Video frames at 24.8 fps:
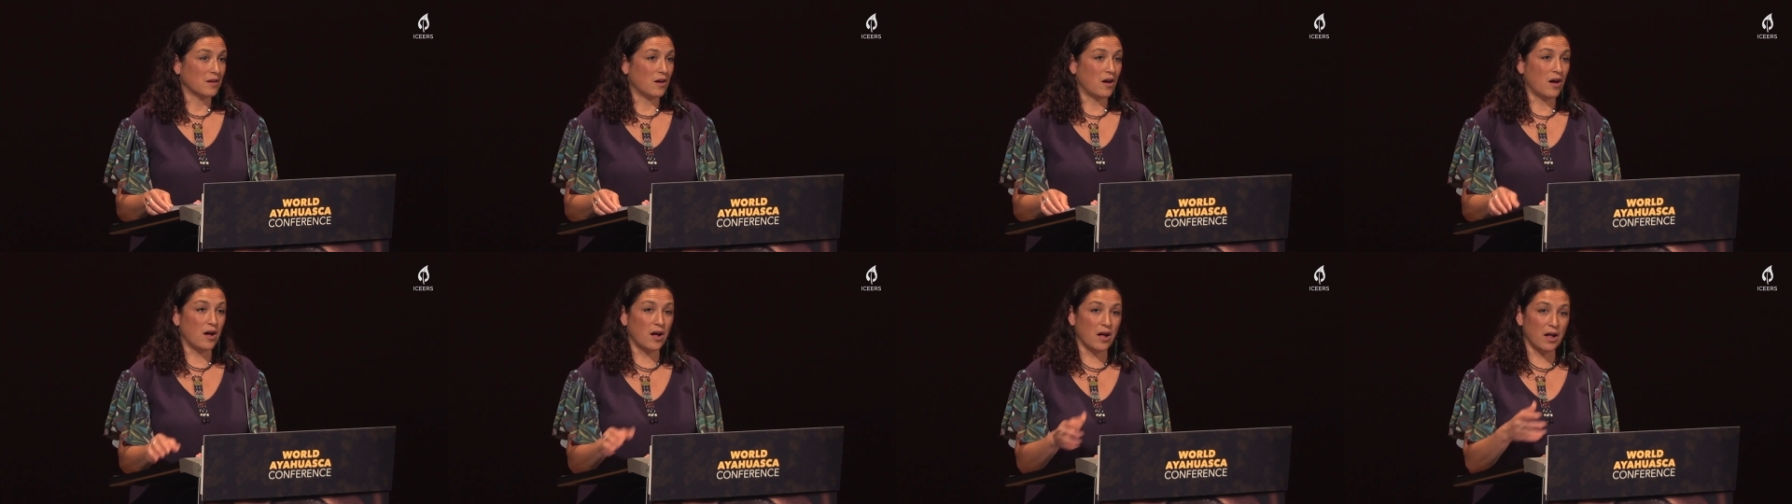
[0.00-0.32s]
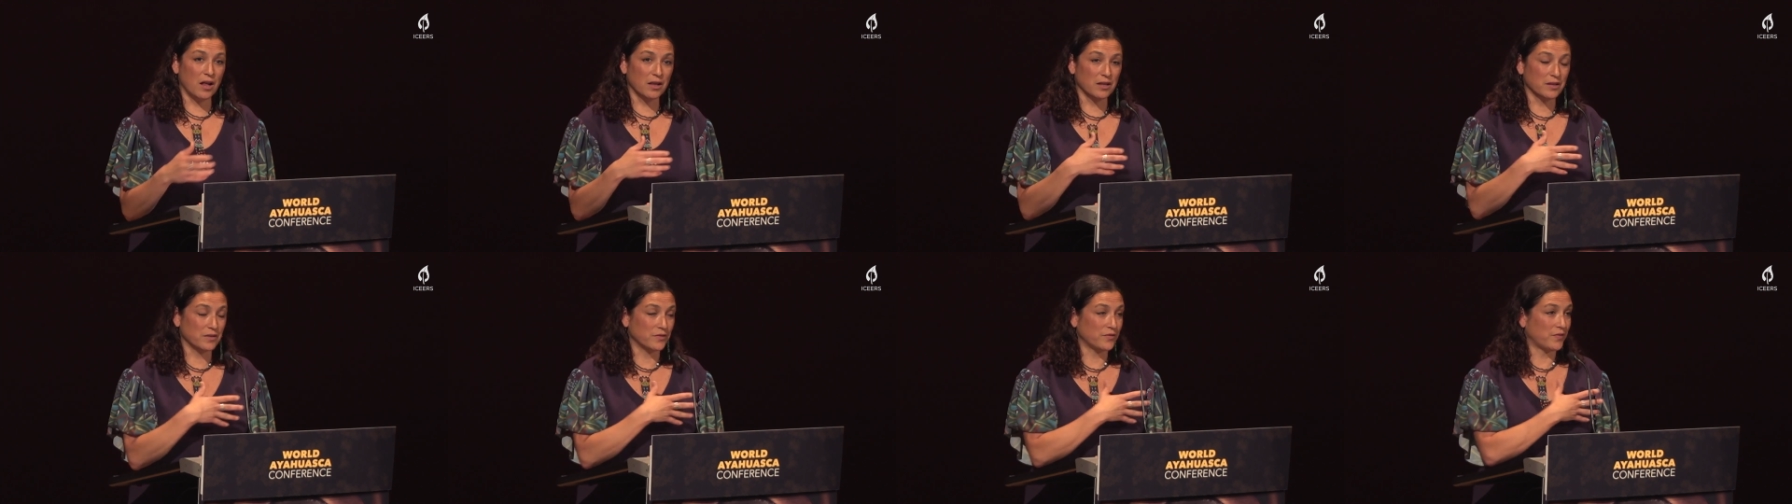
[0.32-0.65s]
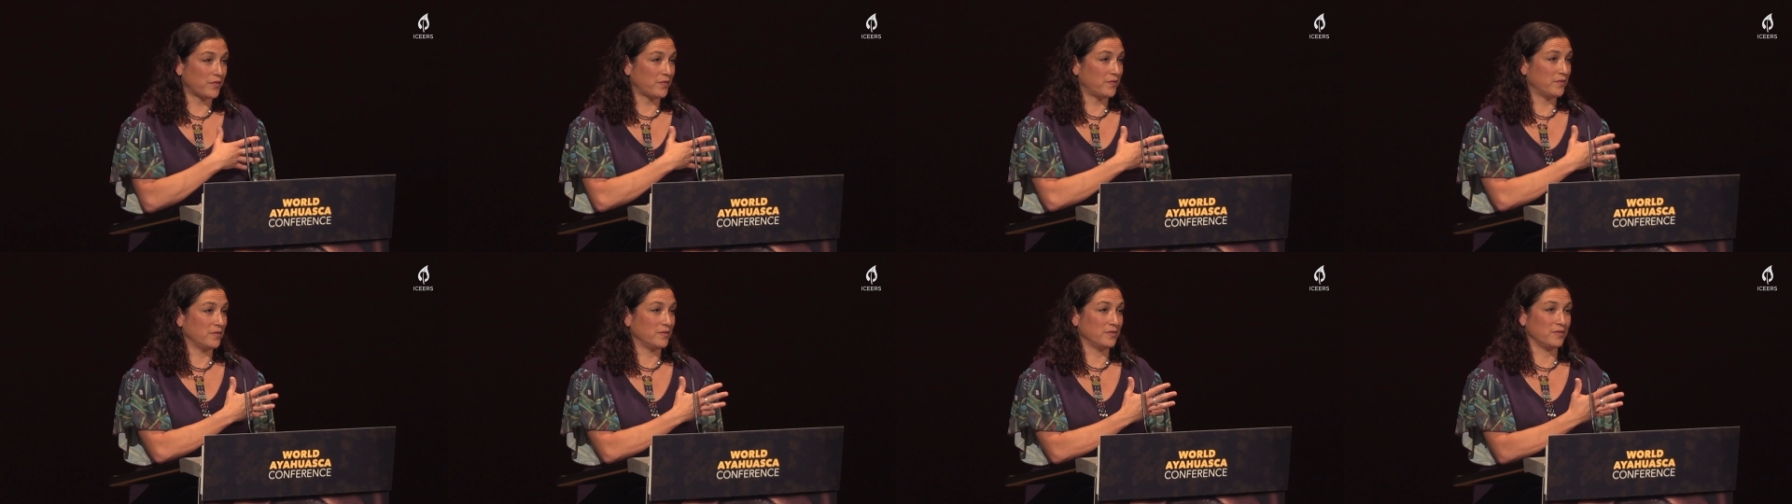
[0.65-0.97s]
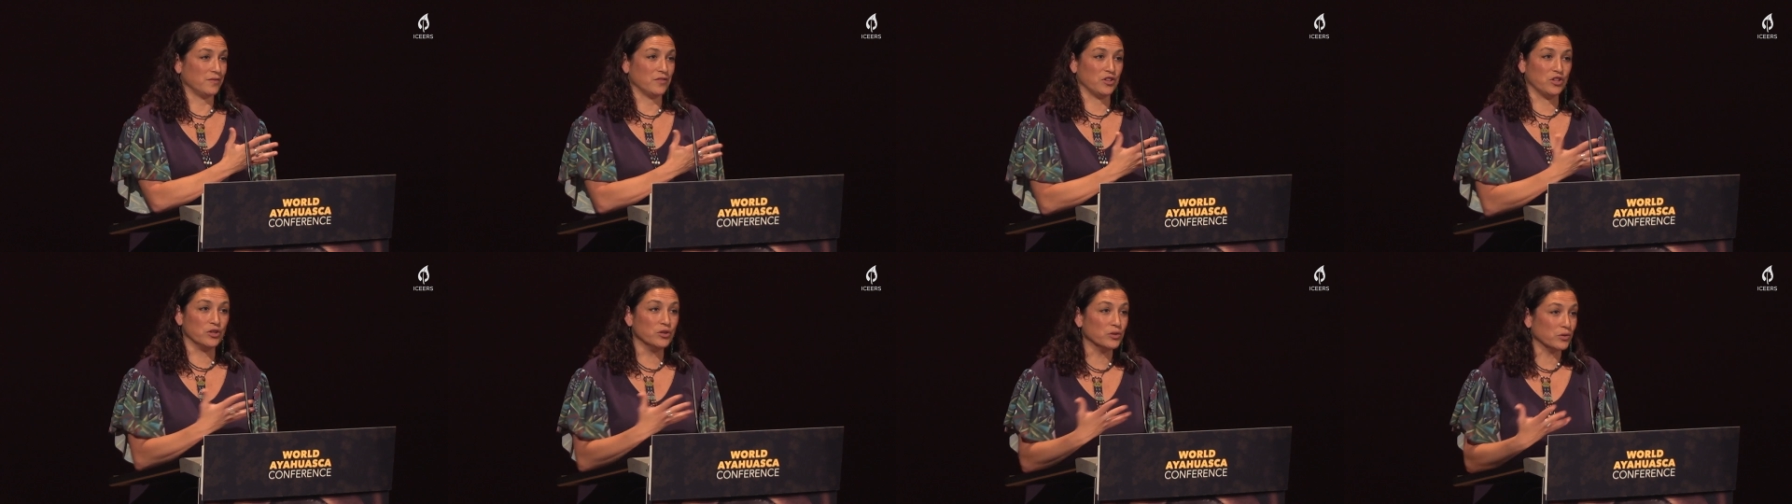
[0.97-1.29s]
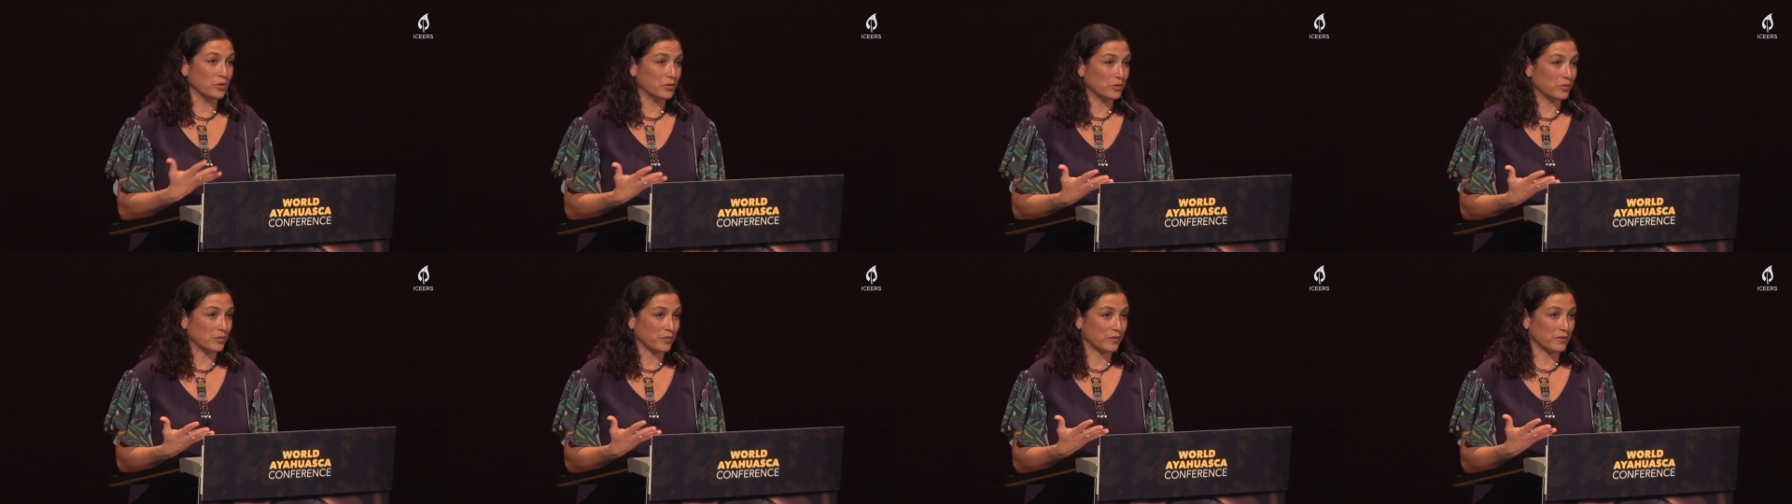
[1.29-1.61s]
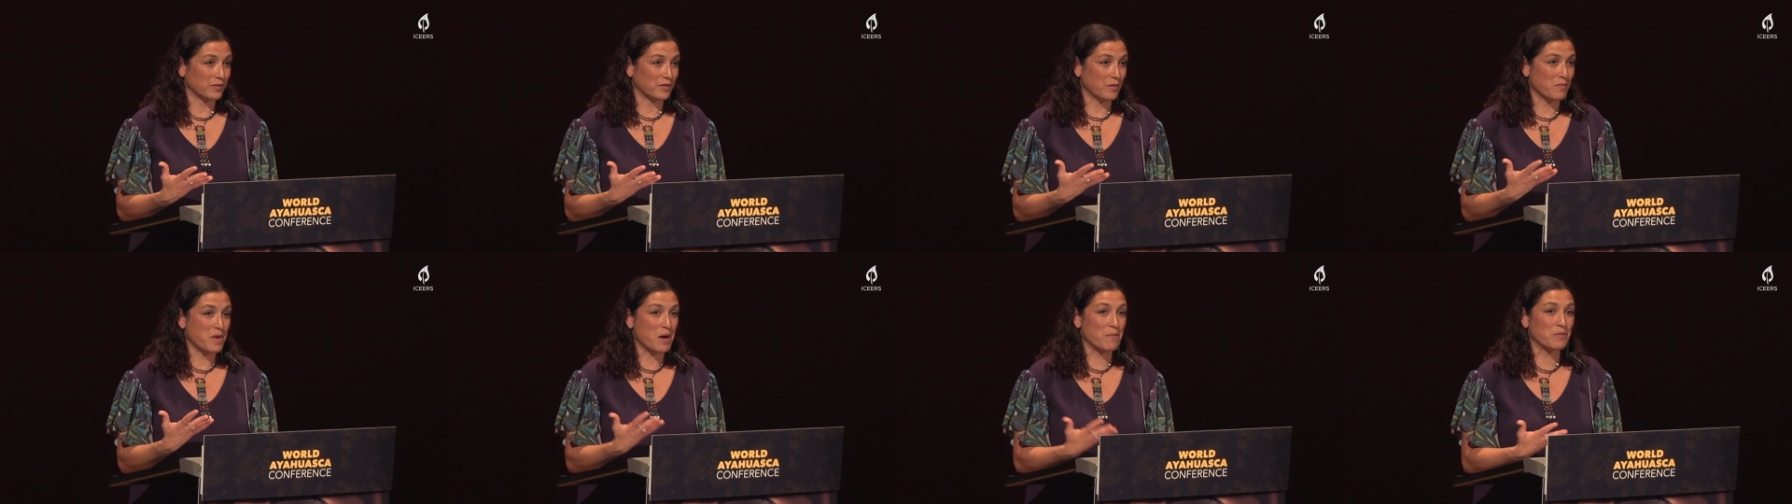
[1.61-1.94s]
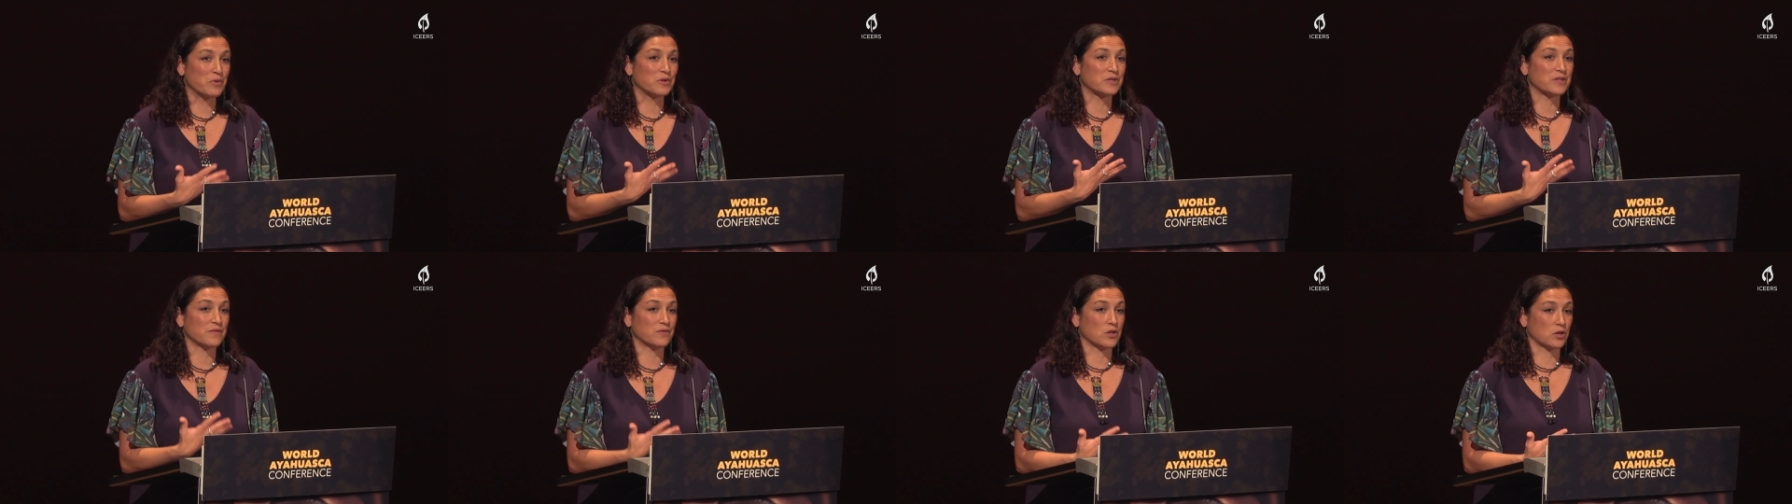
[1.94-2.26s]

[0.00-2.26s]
all of you, the members